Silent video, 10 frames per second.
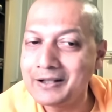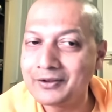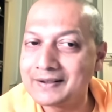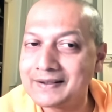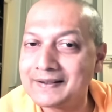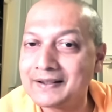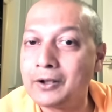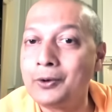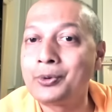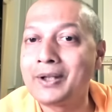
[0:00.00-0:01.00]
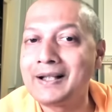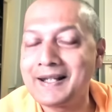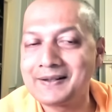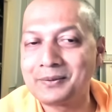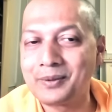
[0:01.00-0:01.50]
of this is the clue to
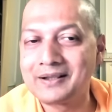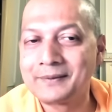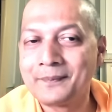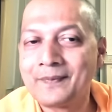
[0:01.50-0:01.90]
enlightenment.